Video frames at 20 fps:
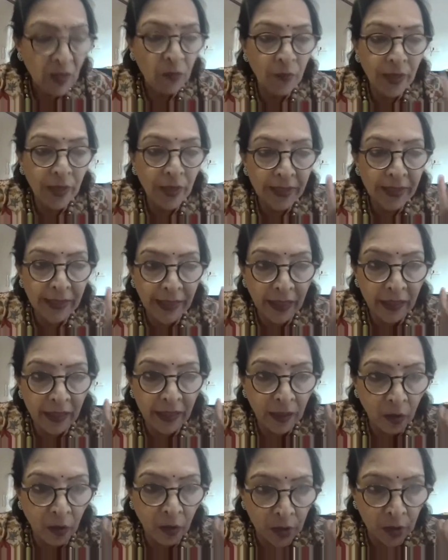where they
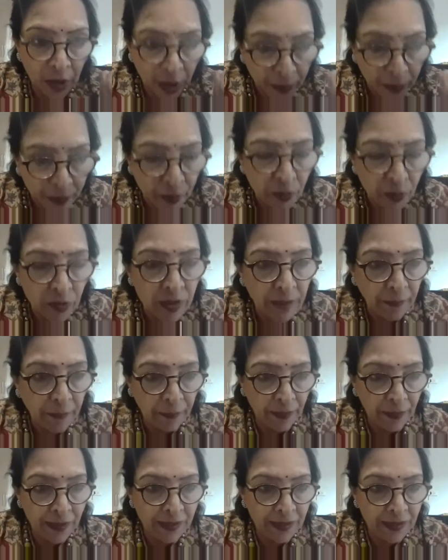are on
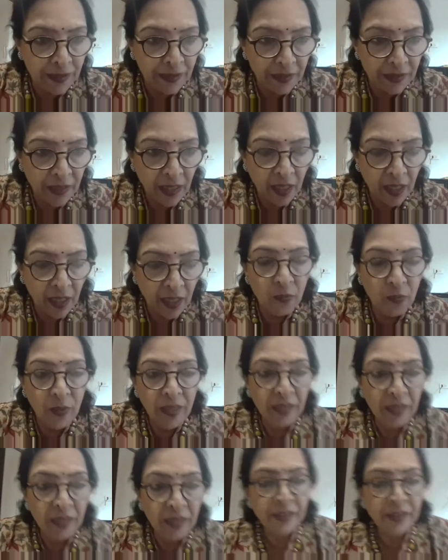immunosuppressants,
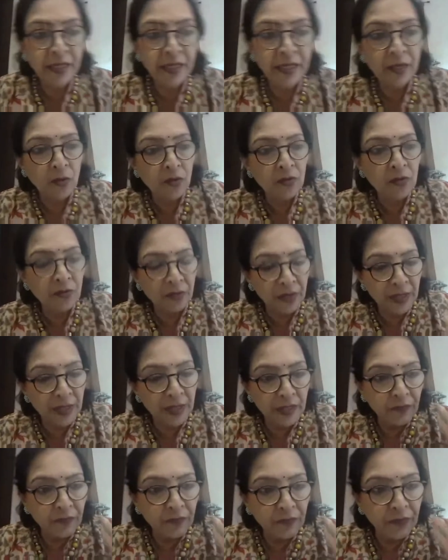where they are on
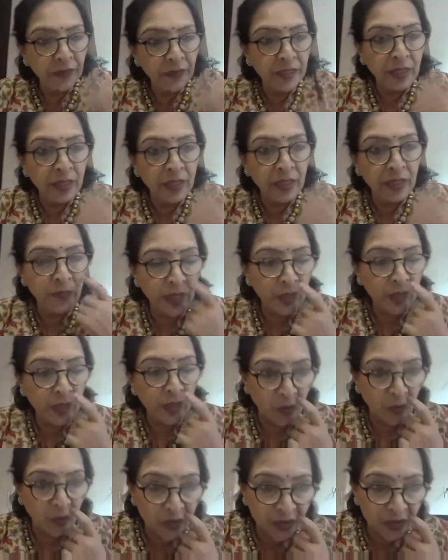renal failure, where
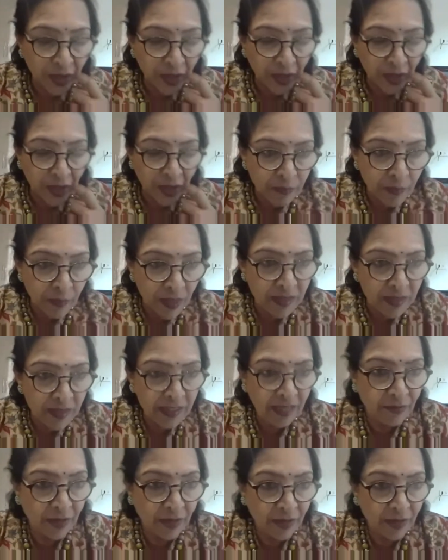organ
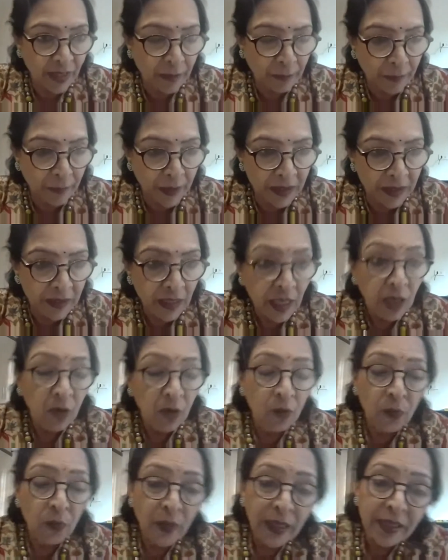transplants have taken place,
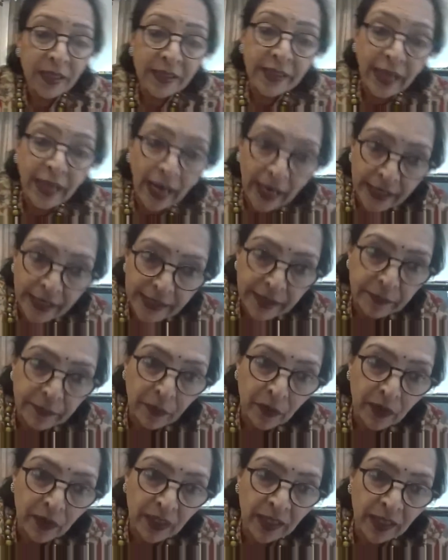where the
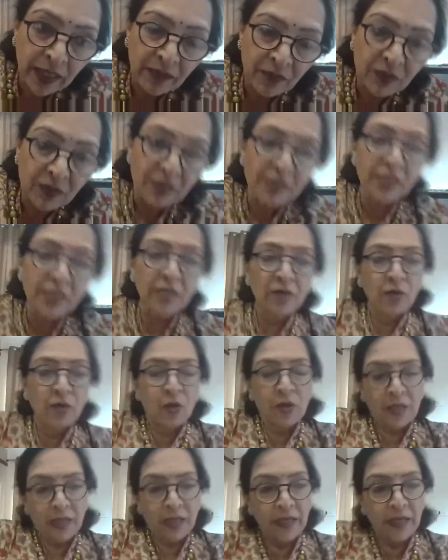antibody levels are
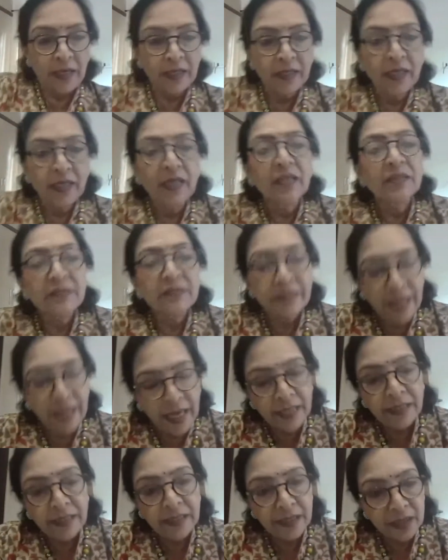not high.
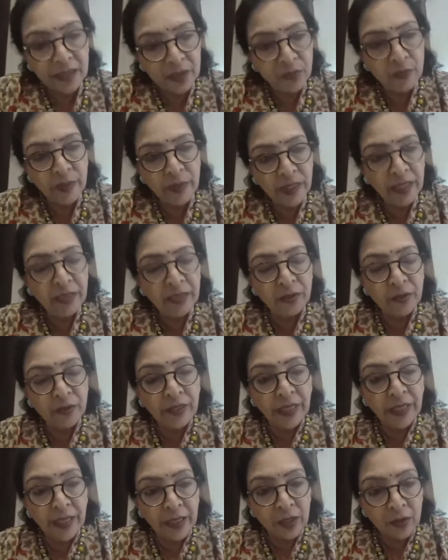That is where you
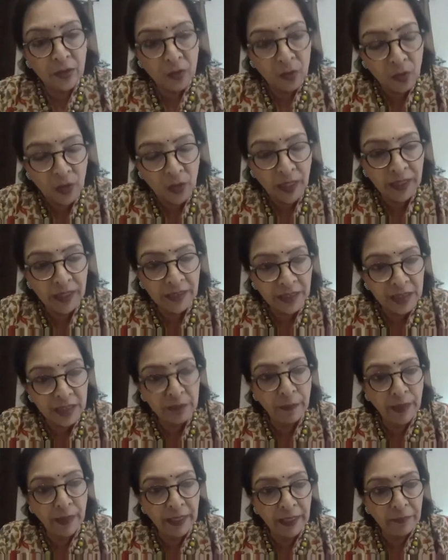cannot look at the
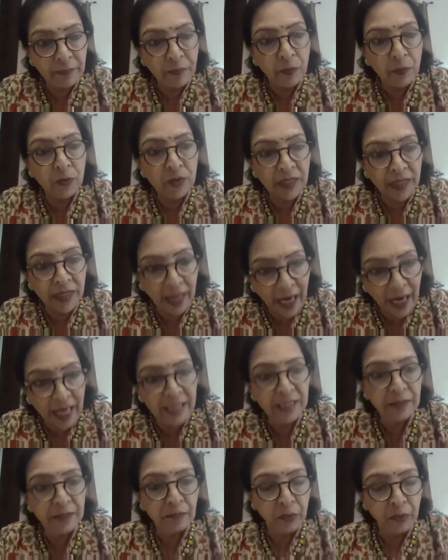spike protein
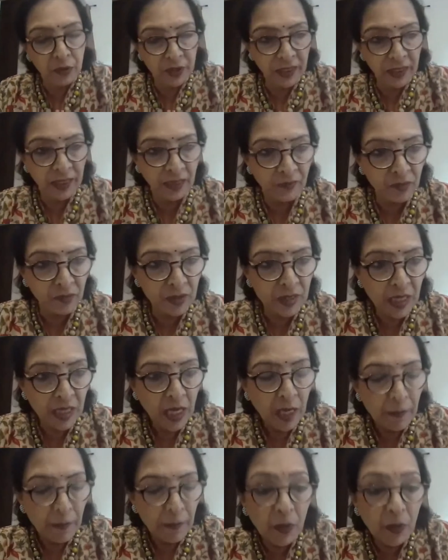antibody levels
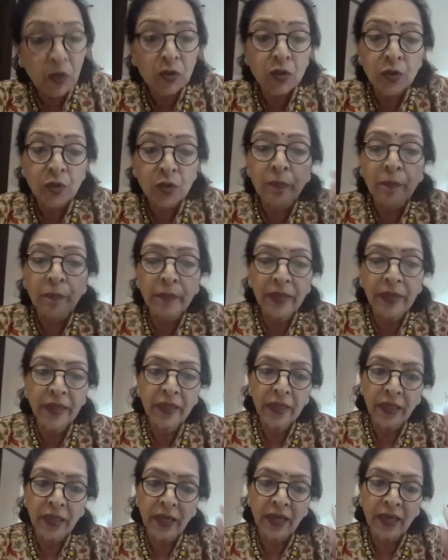because you
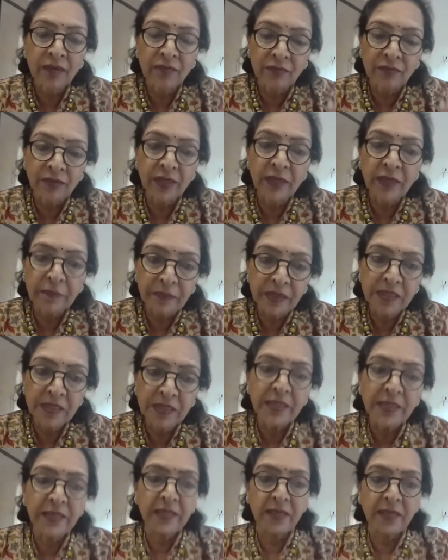may have very
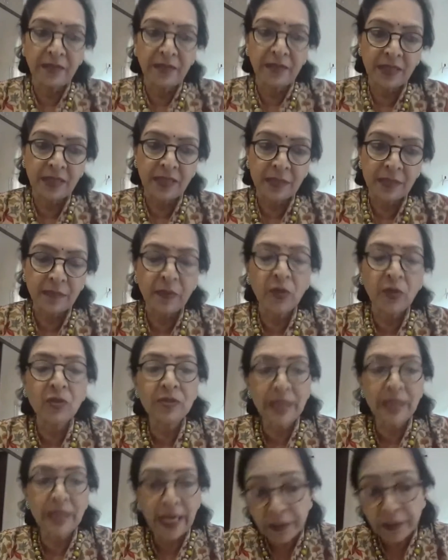misleading results
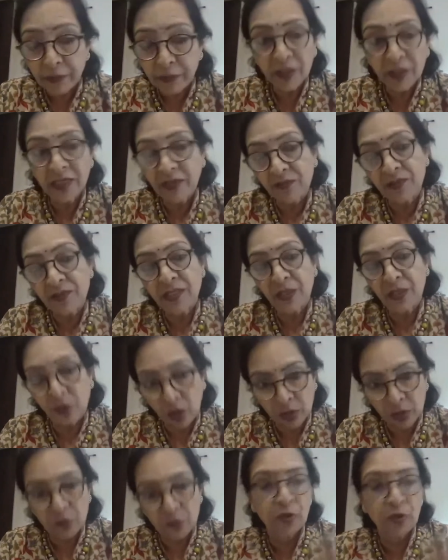because the antibody levels are
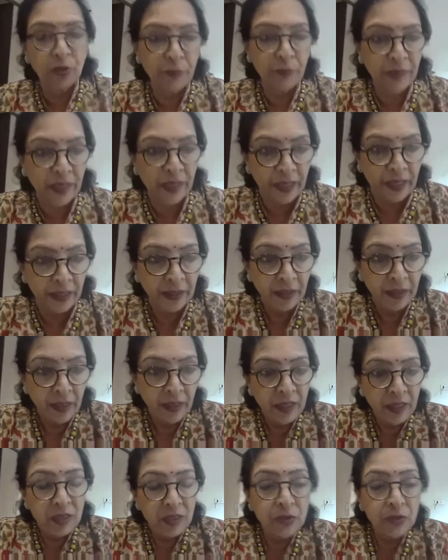not going to be high.
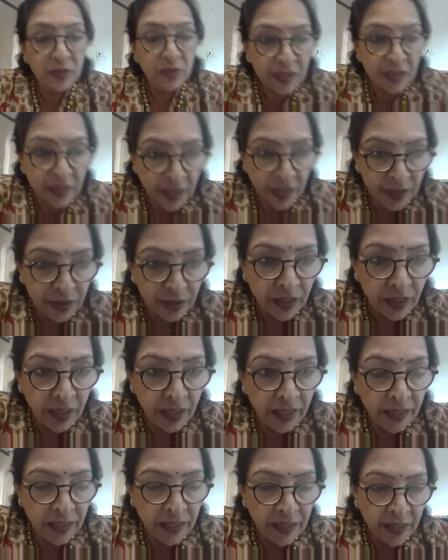So in such a
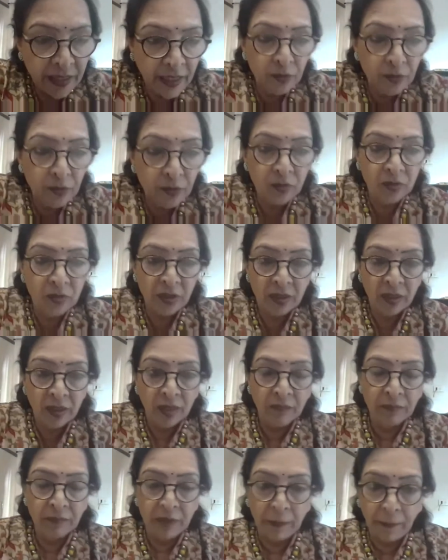case, can you
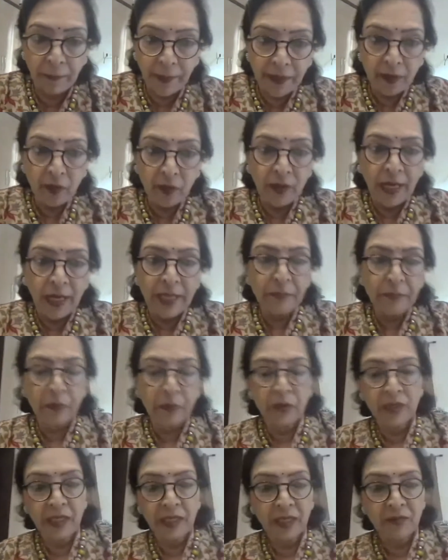depend on
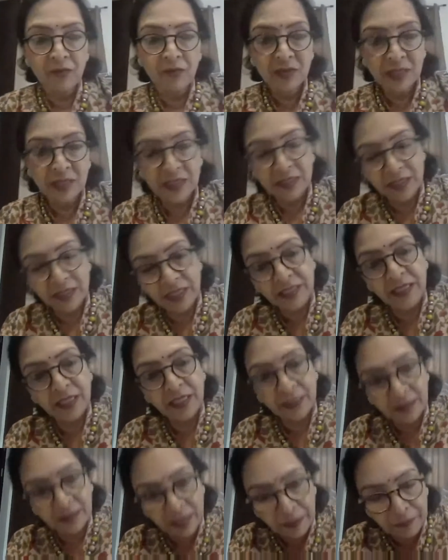antibody levels and say
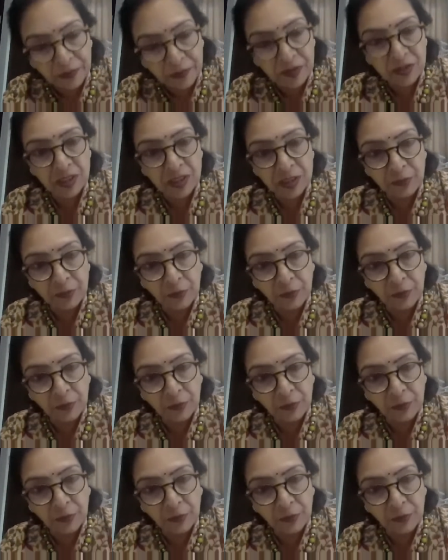that the person